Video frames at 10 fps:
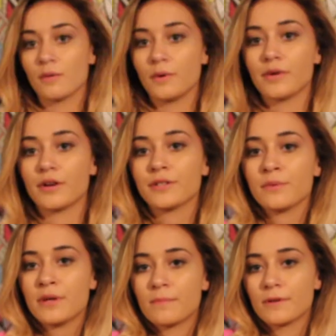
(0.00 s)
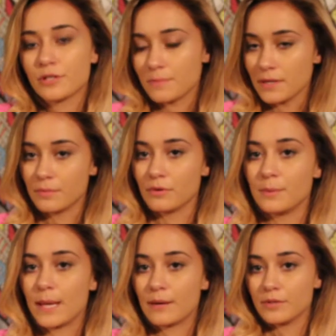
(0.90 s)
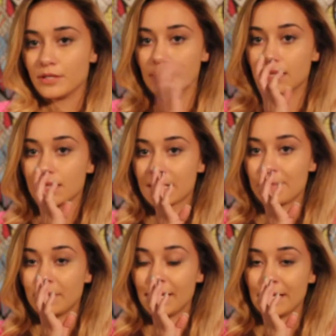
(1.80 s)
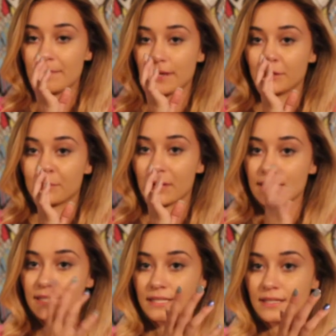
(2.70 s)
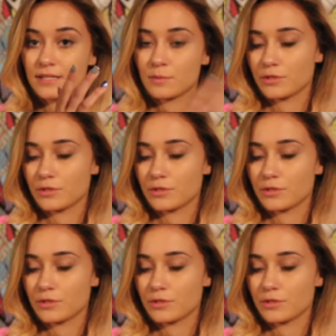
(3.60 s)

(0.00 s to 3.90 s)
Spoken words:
We would also get a bunch of people that would complain about the prices,